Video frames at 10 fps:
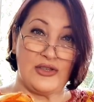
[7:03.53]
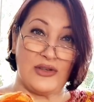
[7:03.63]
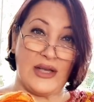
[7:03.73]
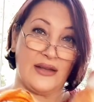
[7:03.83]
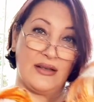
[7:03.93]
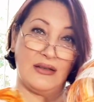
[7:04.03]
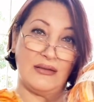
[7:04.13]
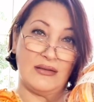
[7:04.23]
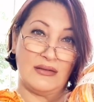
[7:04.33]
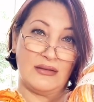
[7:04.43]
together
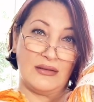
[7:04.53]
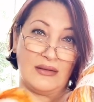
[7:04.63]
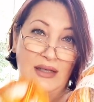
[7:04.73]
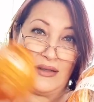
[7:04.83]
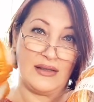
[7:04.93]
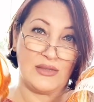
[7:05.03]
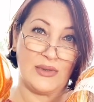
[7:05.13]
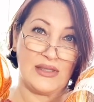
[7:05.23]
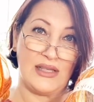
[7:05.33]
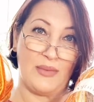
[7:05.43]
and this
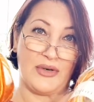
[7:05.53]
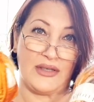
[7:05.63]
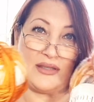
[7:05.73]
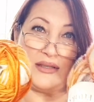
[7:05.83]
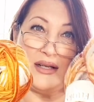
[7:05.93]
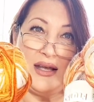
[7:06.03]
one separate.